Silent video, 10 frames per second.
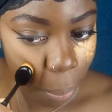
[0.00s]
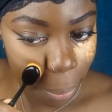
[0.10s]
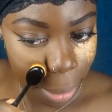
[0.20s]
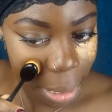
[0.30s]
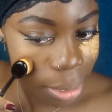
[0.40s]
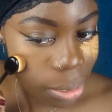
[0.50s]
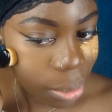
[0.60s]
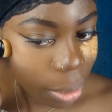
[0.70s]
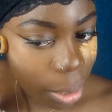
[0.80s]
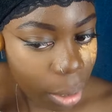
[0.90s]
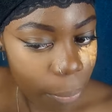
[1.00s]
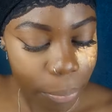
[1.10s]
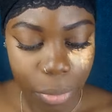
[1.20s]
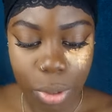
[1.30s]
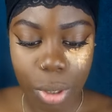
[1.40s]
blending.
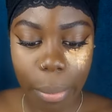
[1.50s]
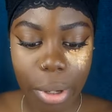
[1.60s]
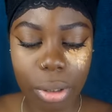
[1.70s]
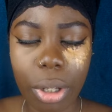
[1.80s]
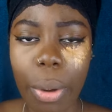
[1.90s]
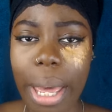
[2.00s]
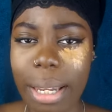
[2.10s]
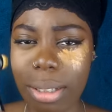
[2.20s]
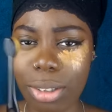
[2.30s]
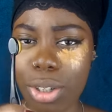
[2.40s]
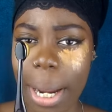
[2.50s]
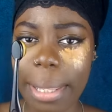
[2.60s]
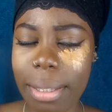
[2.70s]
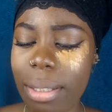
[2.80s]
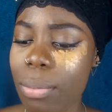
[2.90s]
So I'm going to go ahead and try
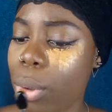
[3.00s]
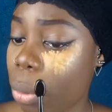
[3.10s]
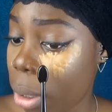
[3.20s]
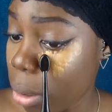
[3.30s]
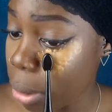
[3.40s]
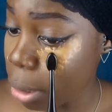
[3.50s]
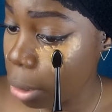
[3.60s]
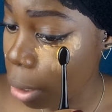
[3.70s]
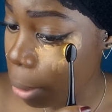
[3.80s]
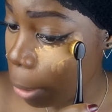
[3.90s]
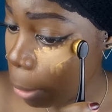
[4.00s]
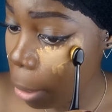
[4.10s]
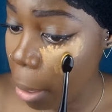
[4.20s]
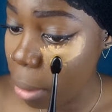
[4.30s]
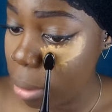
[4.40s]
the smaller one on the other eye.
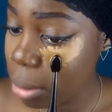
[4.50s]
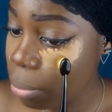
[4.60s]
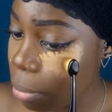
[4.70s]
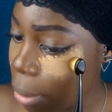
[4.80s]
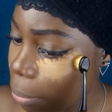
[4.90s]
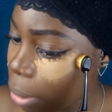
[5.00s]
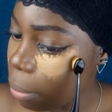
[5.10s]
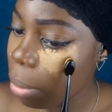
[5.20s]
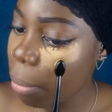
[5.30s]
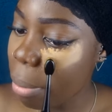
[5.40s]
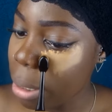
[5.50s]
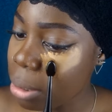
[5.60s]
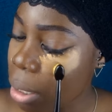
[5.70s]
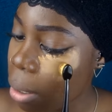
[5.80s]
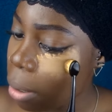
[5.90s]
This might be a bit
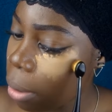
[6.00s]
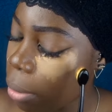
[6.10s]
better.